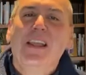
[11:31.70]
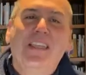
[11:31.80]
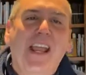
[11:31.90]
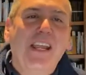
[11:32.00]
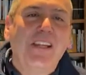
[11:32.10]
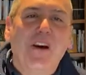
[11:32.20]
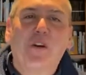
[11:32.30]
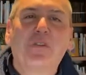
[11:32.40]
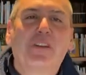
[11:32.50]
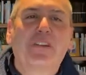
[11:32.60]
They
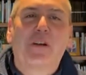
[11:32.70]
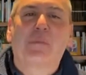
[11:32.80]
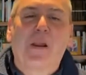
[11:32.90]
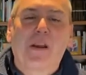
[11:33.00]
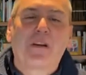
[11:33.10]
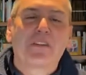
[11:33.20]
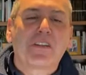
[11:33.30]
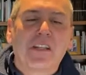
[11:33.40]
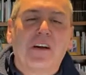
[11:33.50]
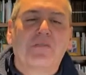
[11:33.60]
know that their parents
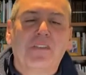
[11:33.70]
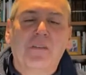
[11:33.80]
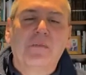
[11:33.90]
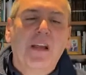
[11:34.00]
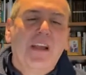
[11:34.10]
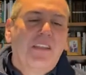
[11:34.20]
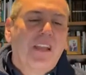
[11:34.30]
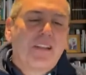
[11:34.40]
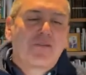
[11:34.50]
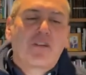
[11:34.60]
love them.
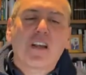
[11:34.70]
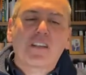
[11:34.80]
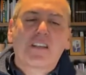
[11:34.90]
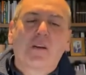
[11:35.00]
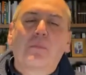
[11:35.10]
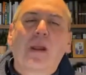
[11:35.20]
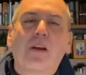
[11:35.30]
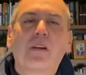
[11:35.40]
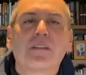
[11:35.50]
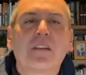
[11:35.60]
They trust their
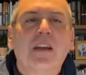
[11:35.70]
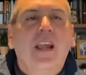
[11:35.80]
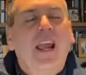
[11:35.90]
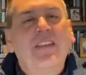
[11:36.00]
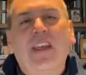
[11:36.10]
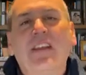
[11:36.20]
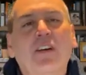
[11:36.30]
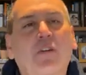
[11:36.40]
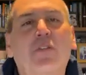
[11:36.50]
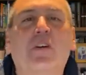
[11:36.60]
parents, and they
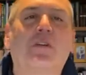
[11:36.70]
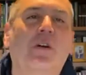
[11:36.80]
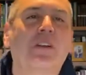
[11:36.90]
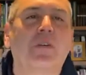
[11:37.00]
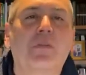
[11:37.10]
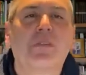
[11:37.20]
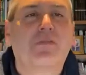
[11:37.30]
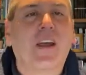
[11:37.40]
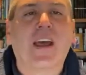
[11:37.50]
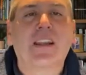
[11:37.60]
know they're going to be
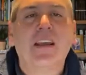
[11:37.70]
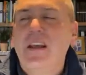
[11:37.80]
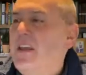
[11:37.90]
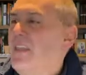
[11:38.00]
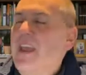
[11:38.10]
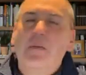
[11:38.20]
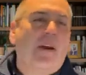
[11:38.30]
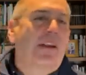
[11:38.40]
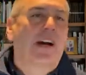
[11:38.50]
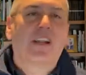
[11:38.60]
fed. They
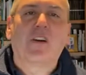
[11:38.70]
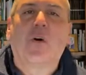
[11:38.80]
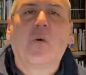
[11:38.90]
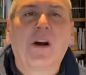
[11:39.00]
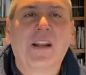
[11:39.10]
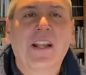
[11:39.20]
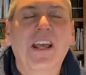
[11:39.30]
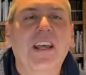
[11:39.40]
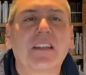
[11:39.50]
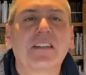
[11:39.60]
may not know what it
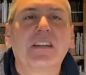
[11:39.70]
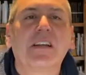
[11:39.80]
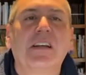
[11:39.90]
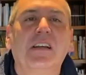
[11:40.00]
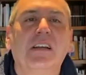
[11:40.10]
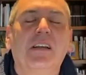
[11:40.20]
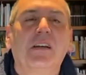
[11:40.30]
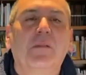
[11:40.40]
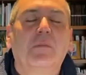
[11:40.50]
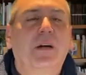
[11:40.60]
is,
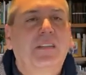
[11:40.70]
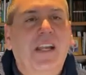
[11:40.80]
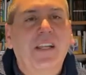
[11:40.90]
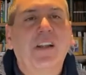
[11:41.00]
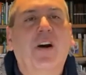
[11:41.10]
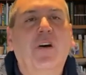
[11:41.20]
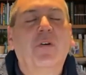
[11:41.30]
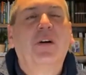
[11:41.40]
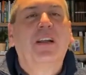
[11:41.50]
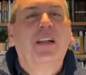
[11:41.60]
but they
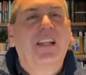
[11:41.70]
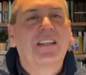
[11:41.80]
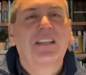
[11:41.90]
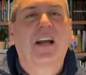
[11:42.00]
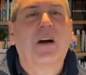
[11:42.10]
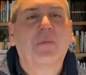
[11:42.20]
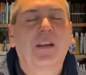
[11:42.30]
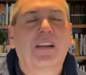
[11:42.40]
know it's coming.